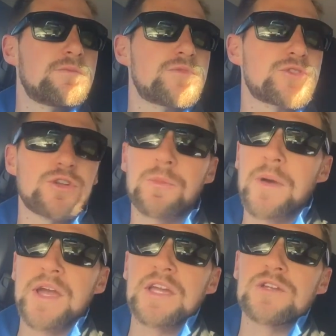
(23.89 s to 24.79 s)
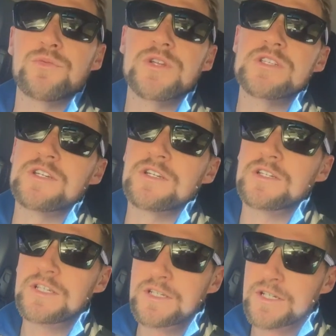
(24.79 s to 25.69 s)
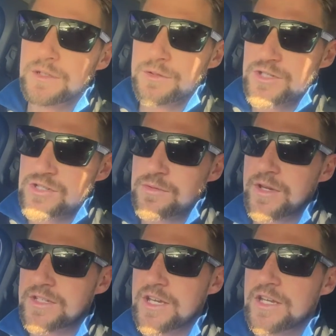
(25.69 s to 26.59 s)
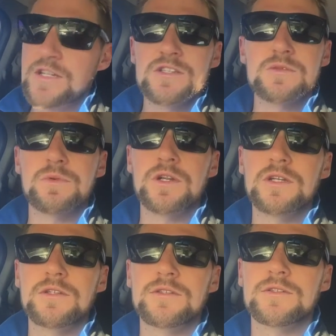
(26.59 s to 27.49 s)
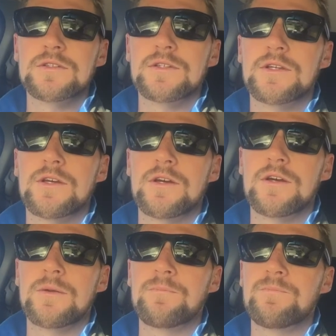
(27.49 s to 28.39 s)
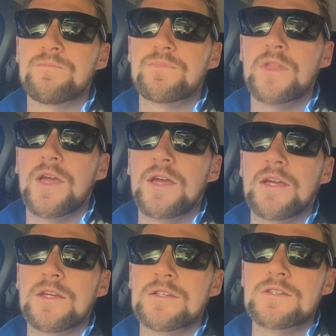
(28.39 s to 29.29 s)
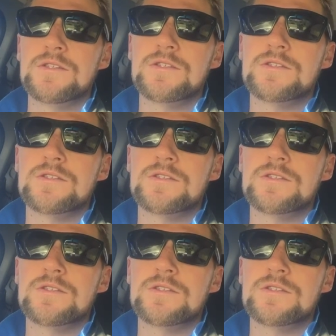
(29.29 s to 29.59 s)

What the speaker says: sort of the back end of winter here now. We're just about to head into spring. And